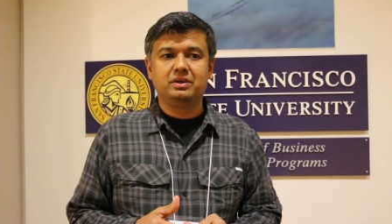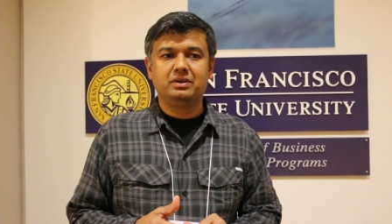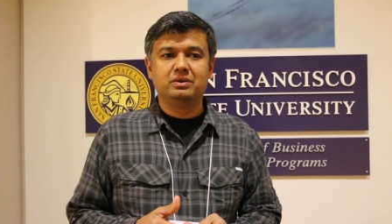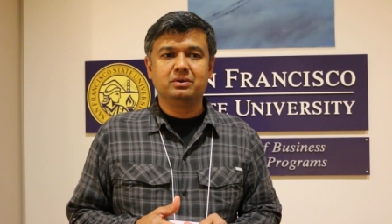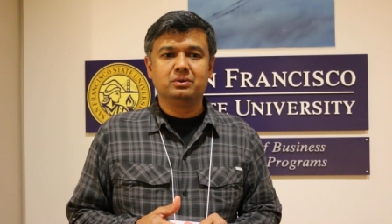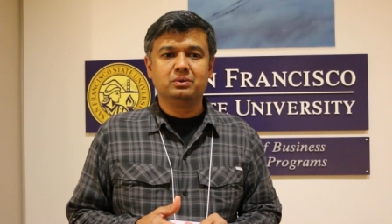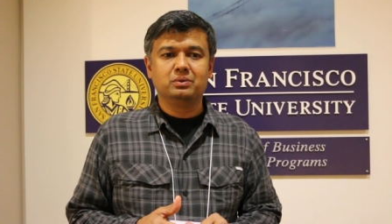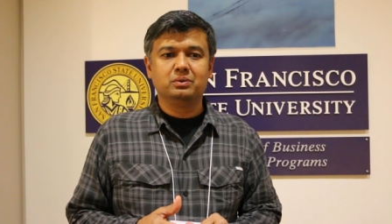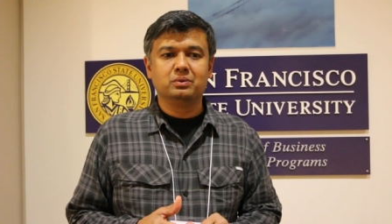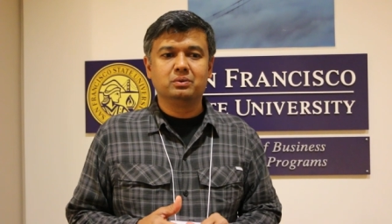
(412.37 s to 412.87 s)

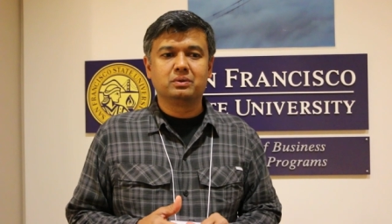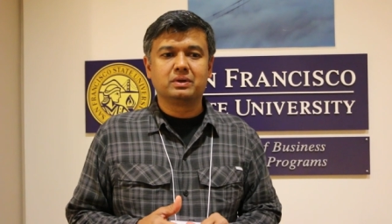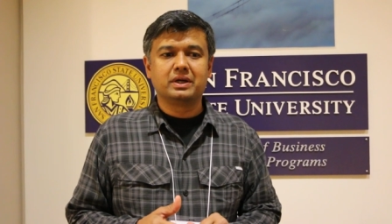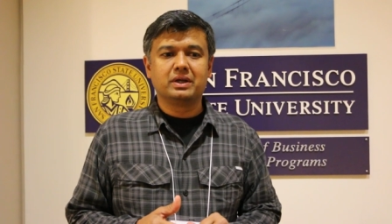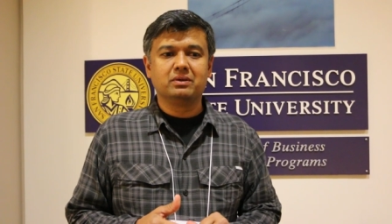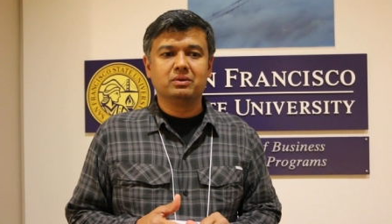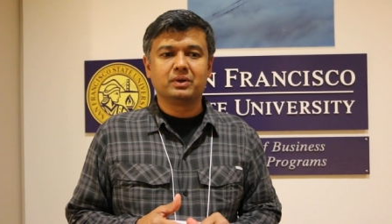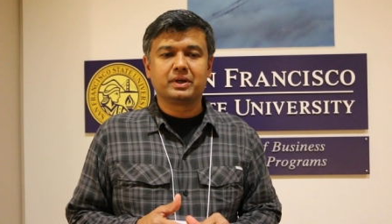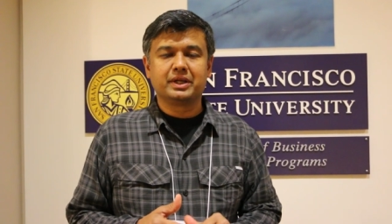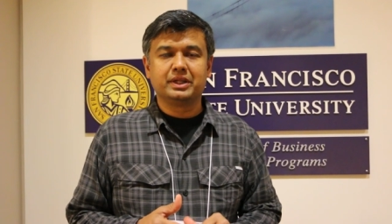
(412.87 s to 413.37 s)
to
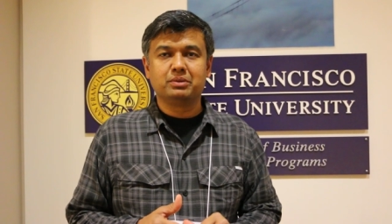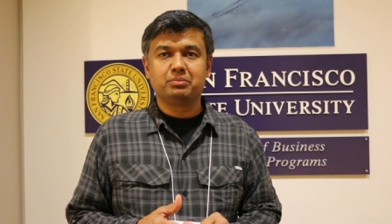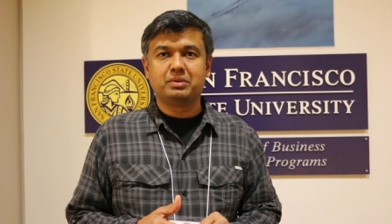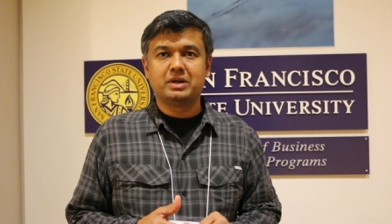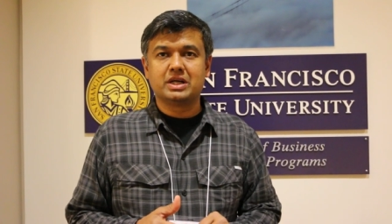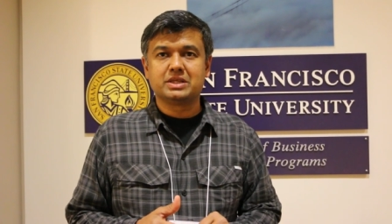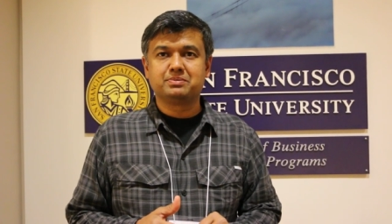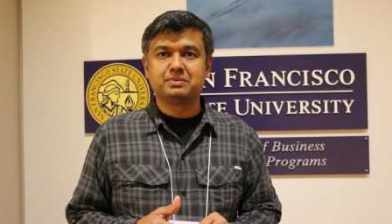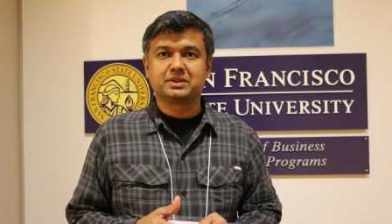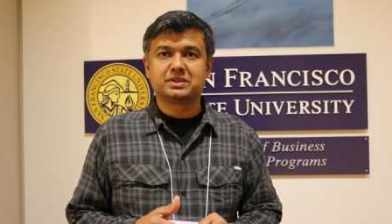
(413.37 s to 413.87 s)
kind of look at the
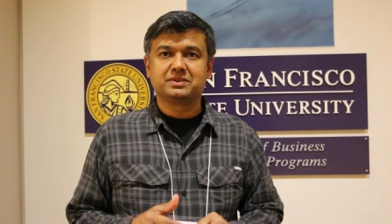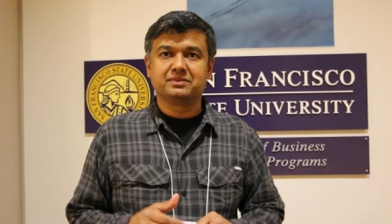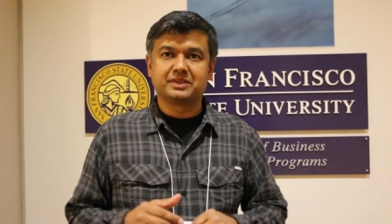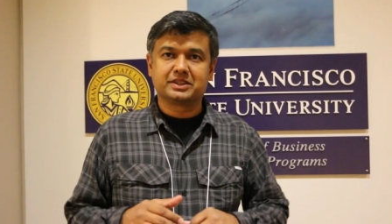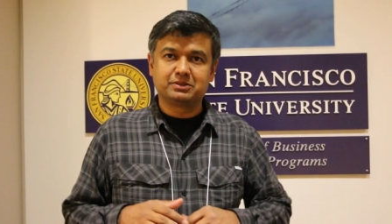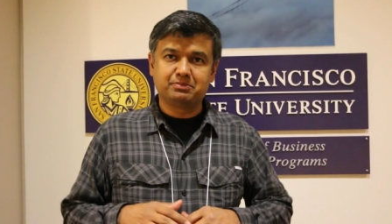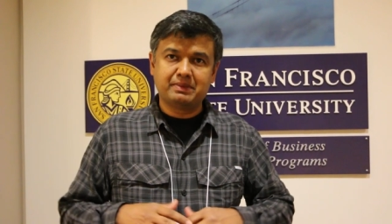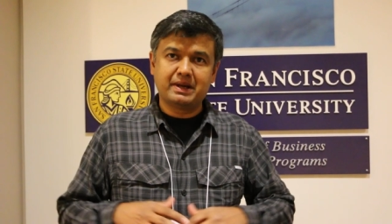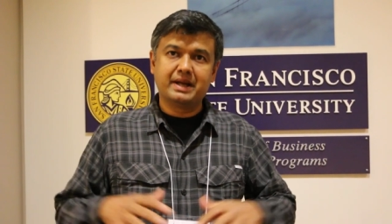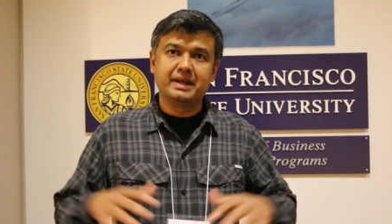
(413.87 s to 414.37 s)
prospects of
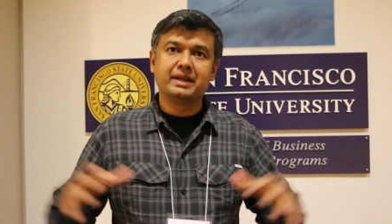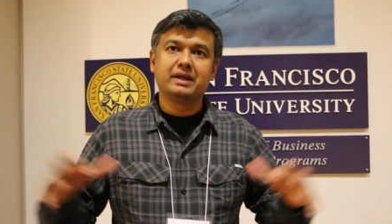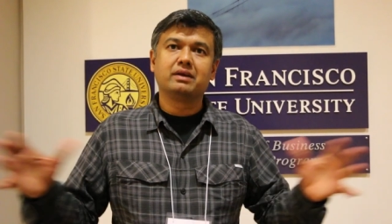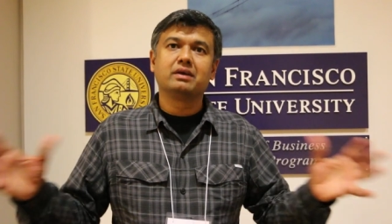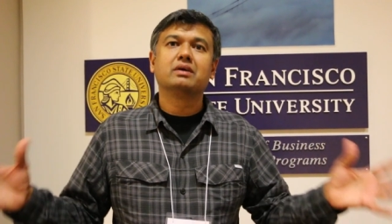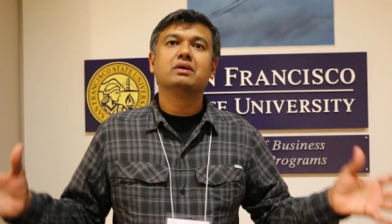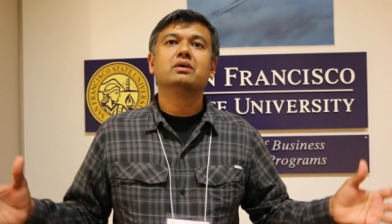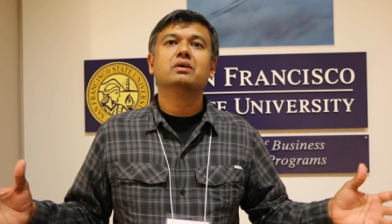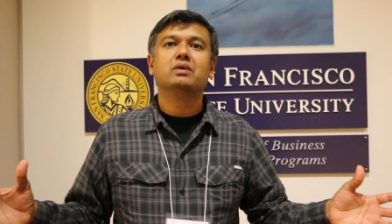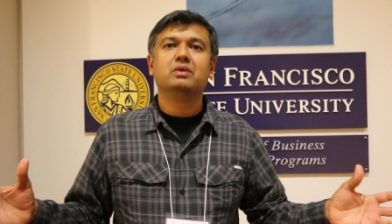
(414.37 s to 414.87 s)
expanding
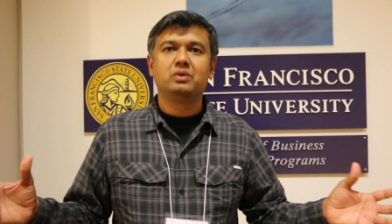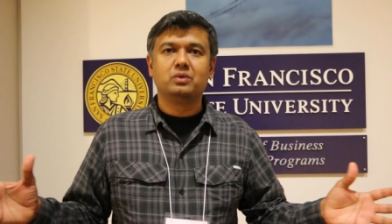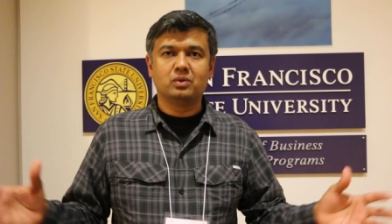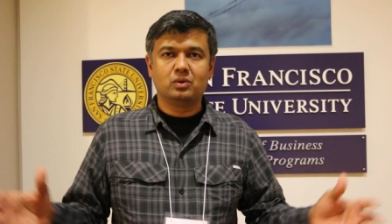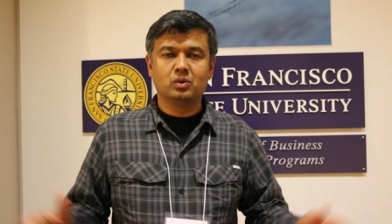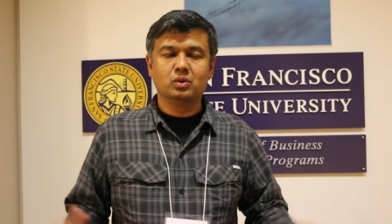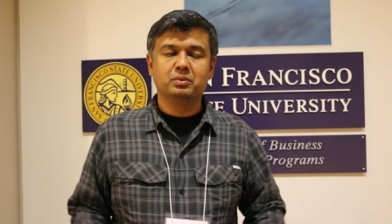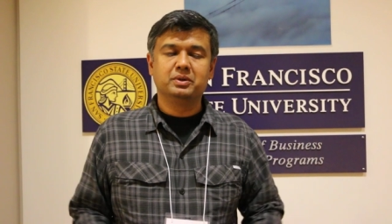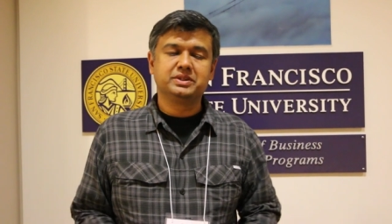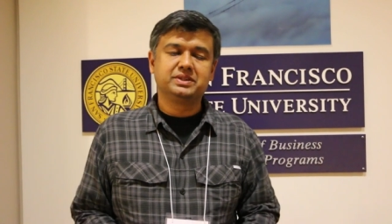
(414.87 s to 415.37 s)
to a
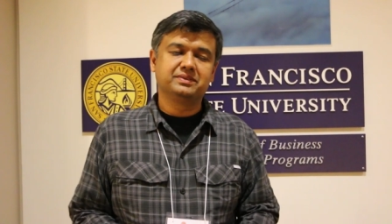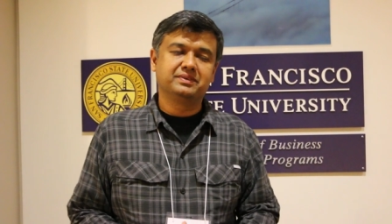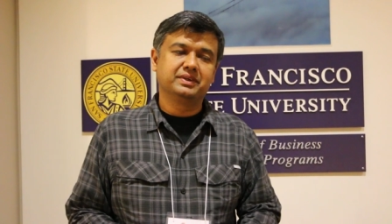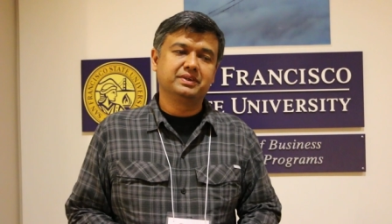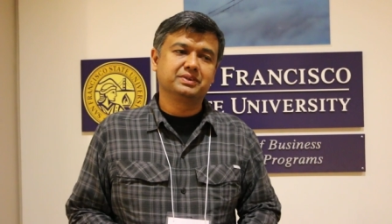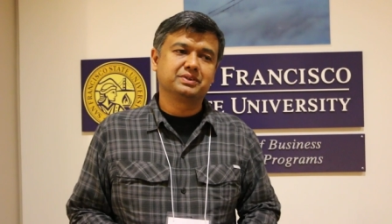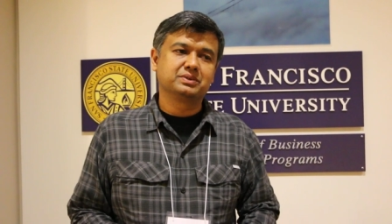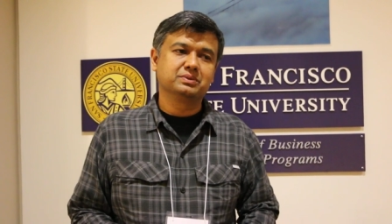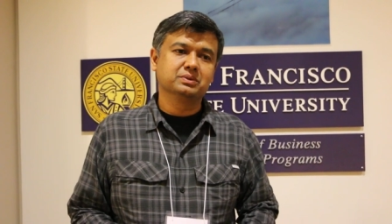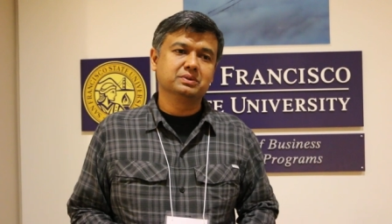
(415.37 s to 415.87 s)
whole bunch of
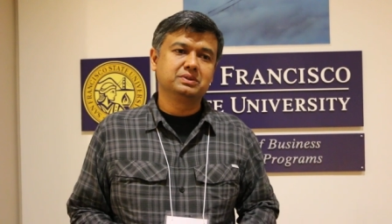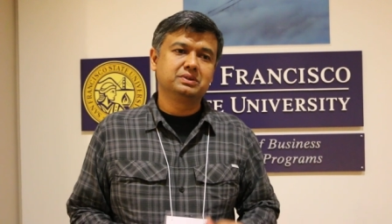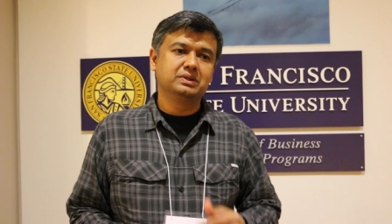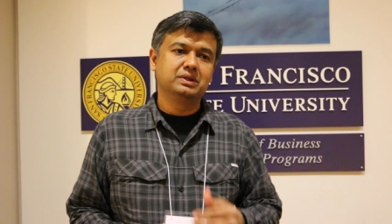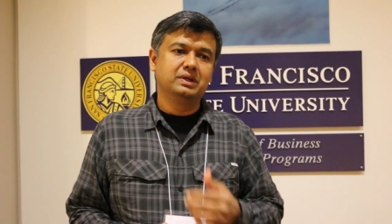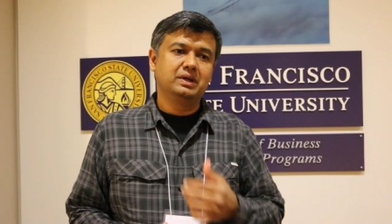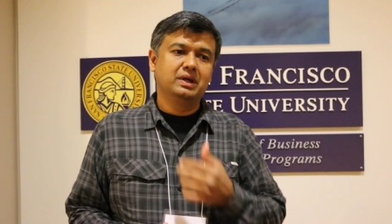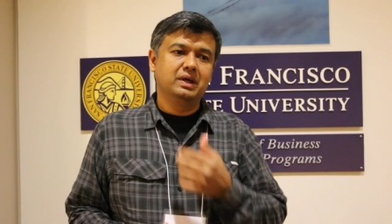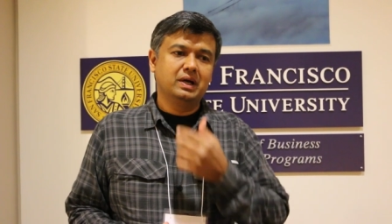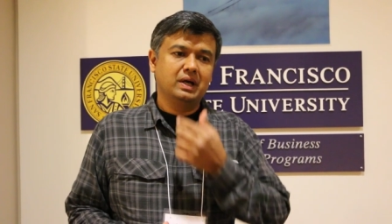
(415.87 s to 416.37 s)
other schools.
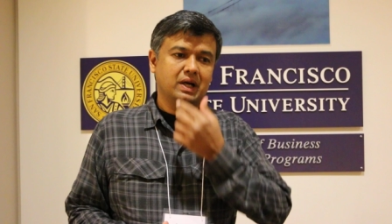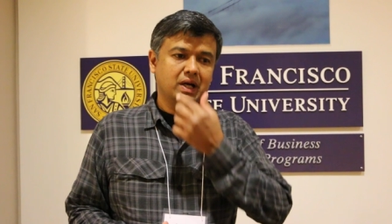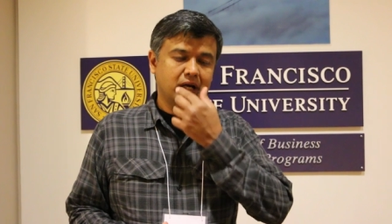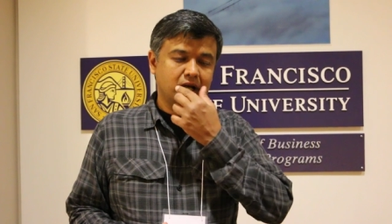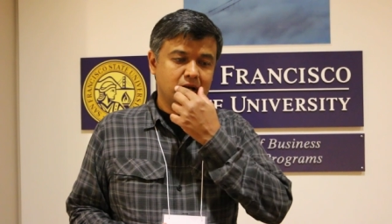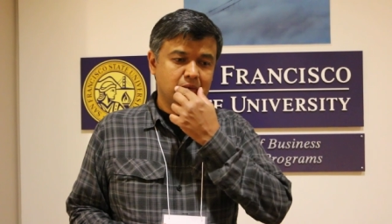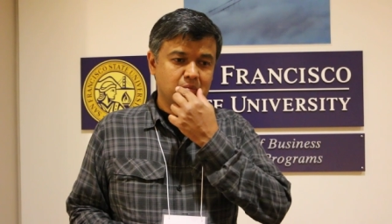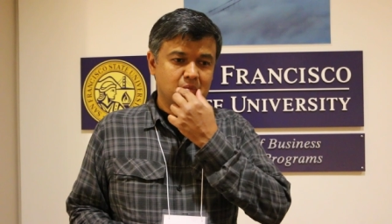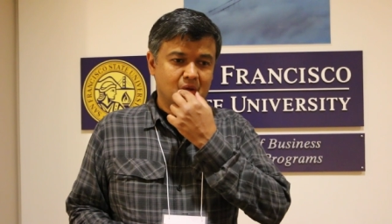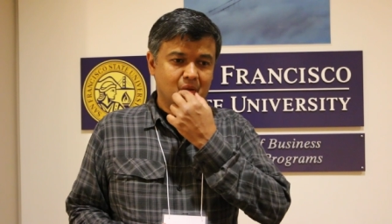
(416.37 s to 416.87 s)

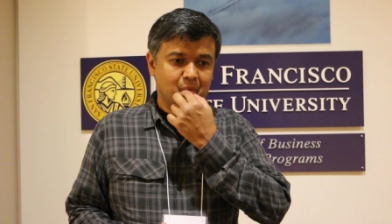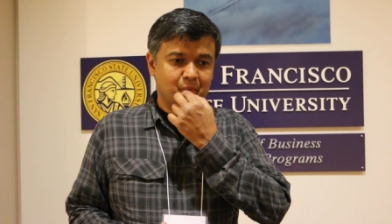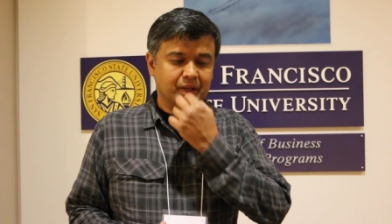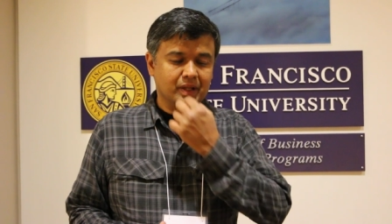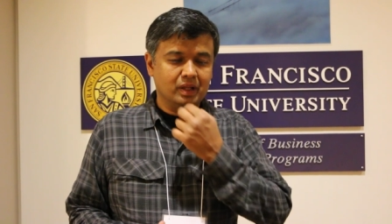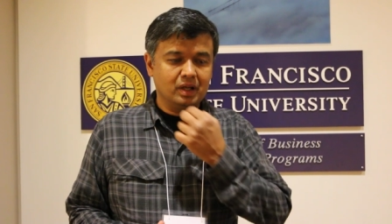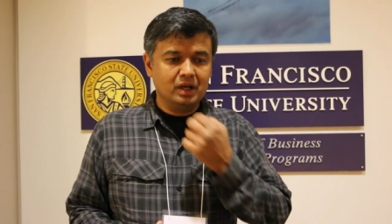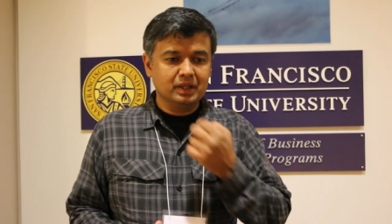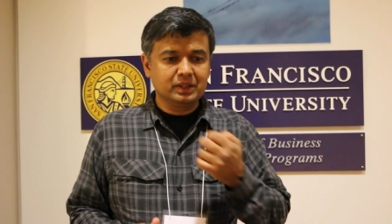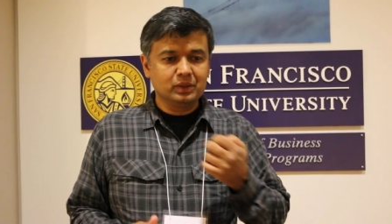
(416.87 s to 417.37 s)
Um, but
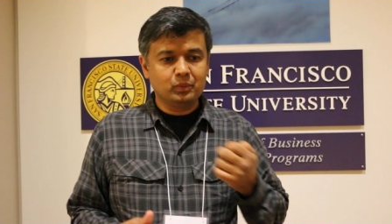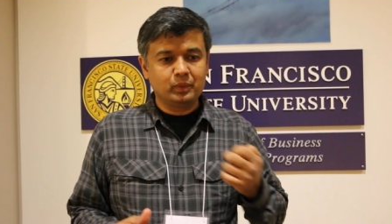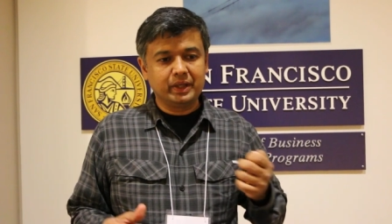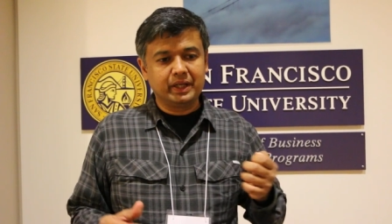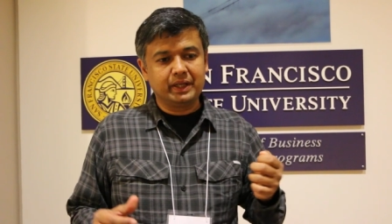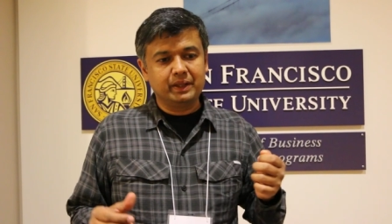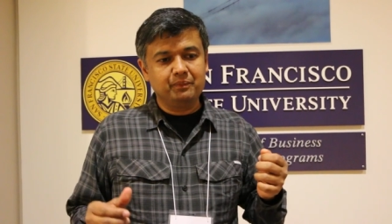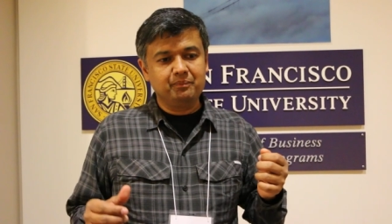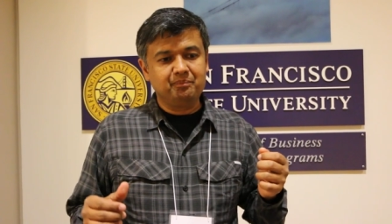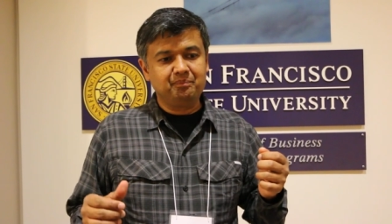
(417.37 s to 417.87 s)
along the
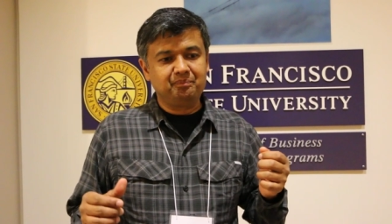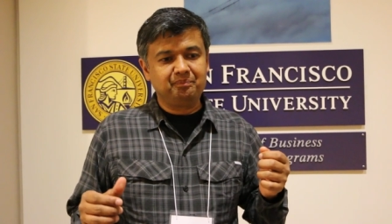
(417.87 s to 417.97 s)
way,